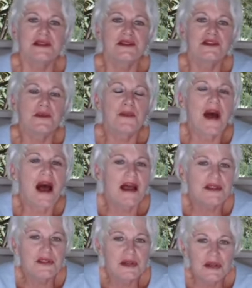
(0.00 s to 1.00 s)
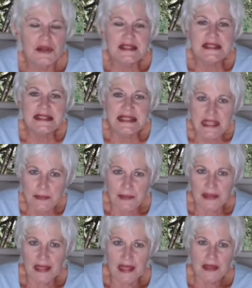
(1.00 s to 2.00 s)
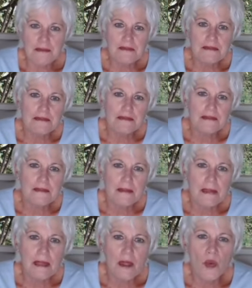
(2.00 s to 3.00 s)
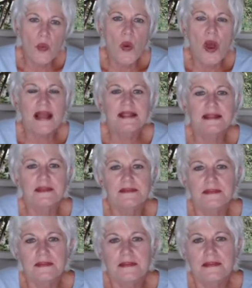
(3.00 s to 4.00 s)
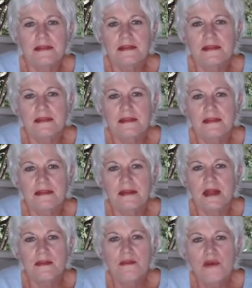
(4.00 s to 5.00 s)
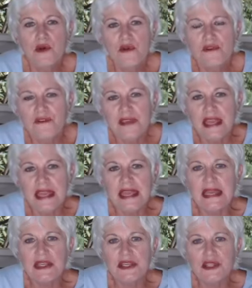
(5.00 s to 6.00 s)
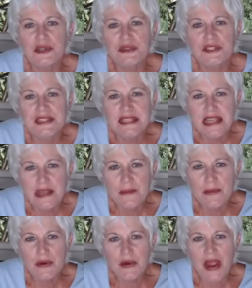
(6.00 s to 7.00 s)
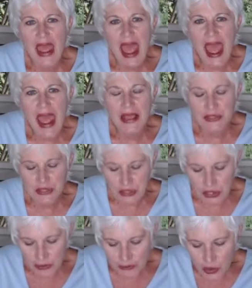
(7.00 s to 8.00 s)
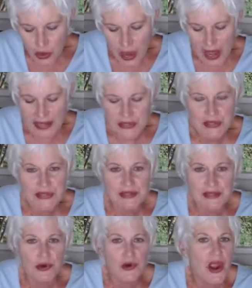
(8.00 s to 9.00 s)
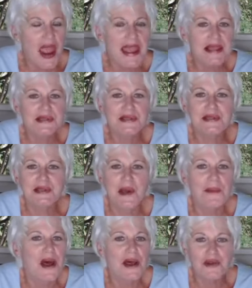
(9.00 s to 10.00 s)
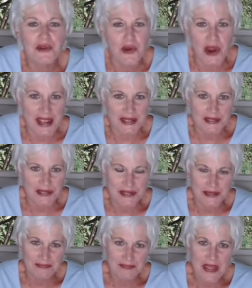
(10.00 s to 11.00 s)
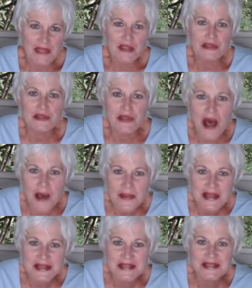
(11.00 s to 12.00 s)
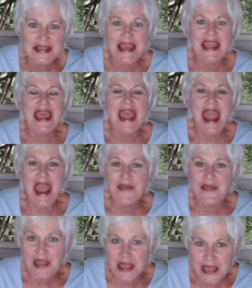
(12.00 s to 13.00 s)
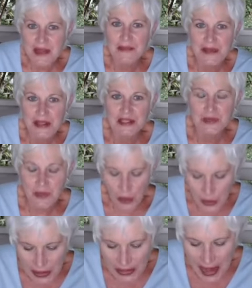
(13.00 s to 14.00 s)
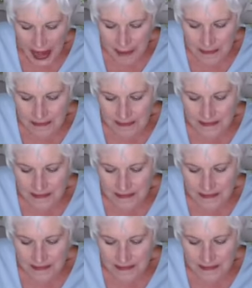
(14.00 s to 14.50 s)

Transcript: to ponder deeply what moving into deeper acts of grace, grace upon grace, the psalmist and the hymnist proclaim.